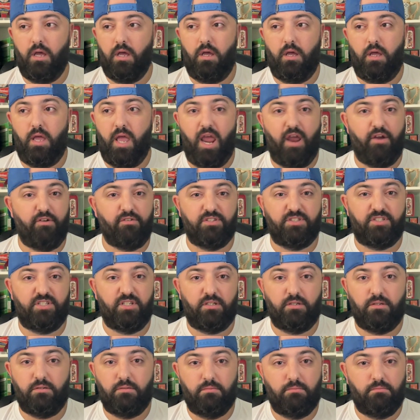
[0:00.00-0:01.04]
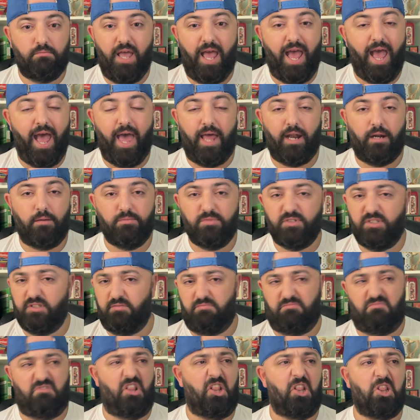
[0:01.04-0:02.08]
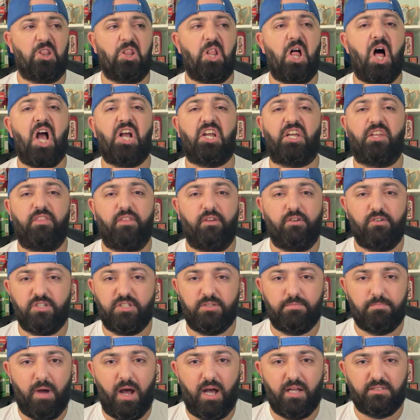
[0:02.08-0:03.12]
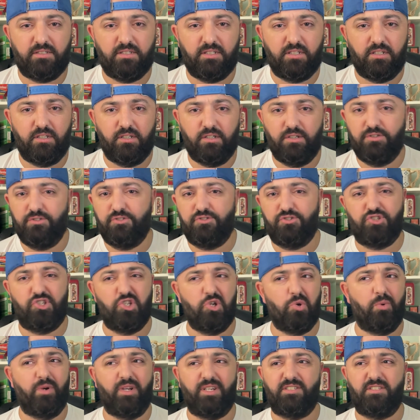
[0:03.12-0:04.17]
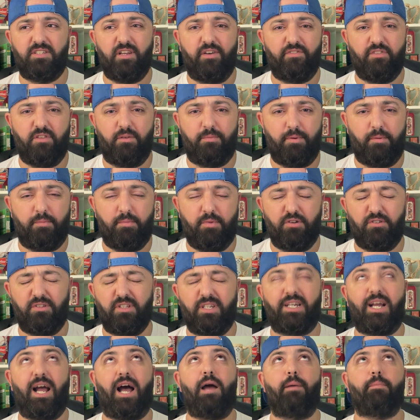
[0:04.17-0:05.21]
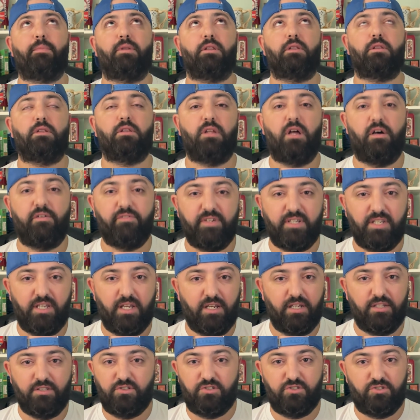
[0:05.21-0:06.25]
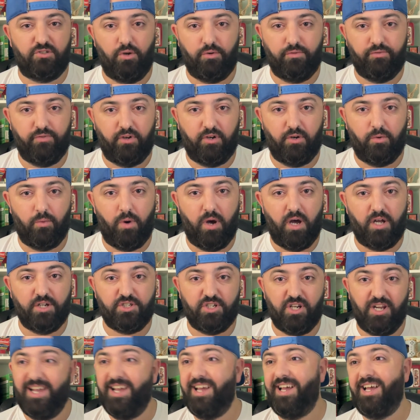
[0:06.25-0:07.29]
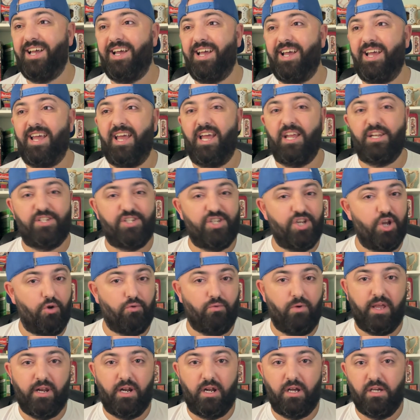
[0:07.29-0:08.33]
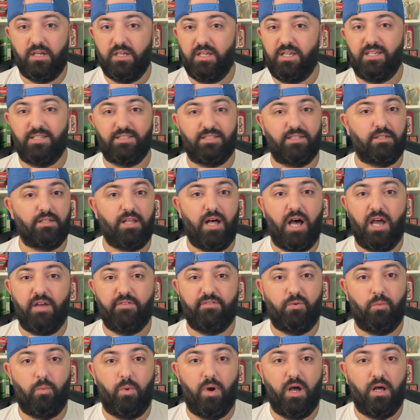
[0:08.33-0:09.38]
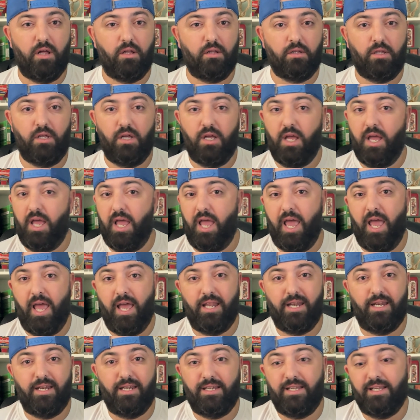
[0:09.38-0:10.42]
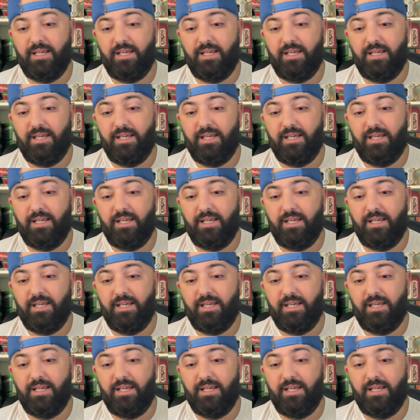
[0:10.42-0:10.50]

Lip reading: Aronson, Adams, locking their spots in, doing stuff in the Premier League. I'm loving it. It's so fun to watch. And Gio Reyna is alive and well, and